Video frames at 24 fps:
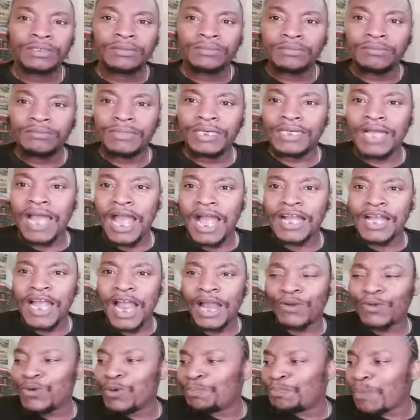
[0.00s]
The
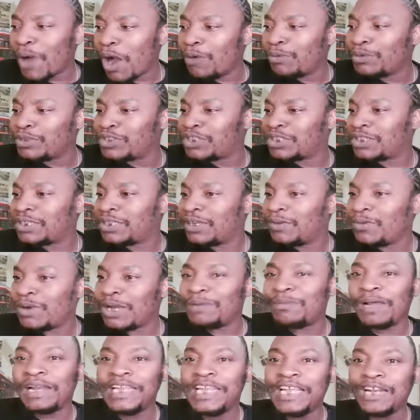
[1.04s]
kangaroo pouch, when
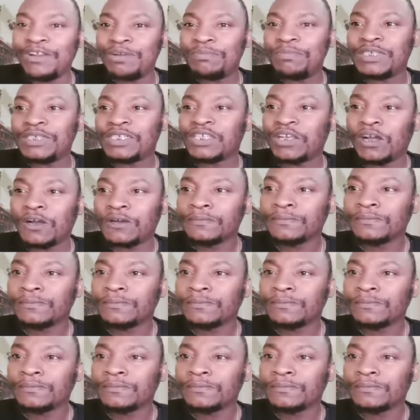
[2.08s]
my dealing me so.